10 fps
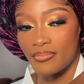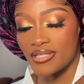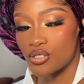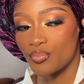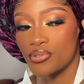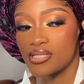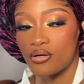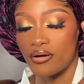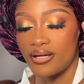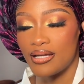your gele.
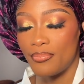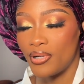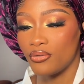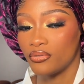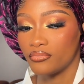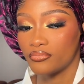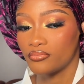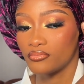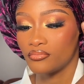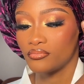So now
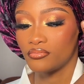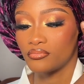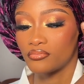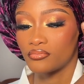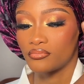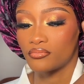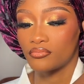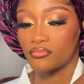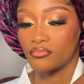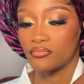this is, if you look
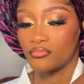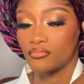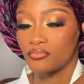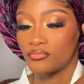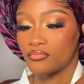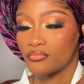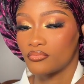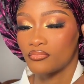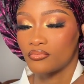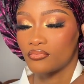at this thing,
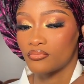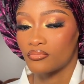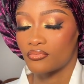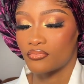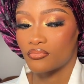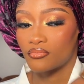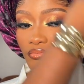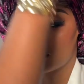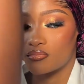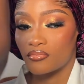it you
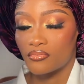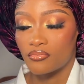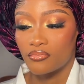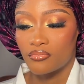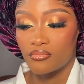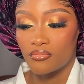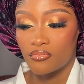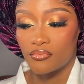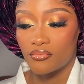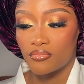think that is
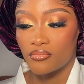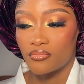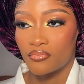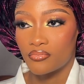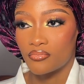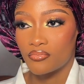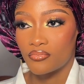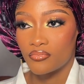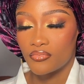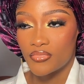round.
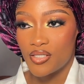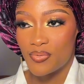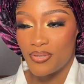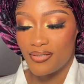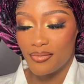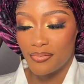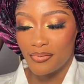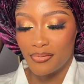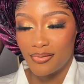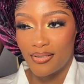So I'm trying to
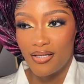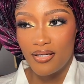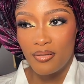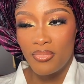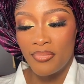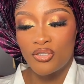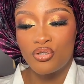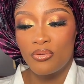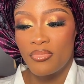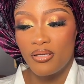make the shape
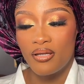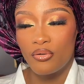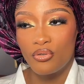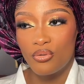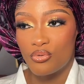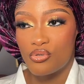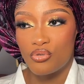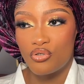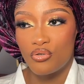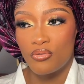to
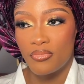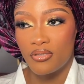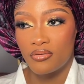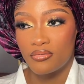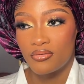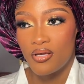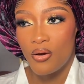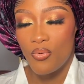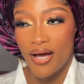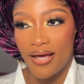look all
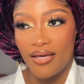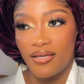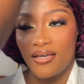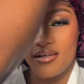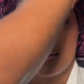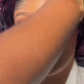round.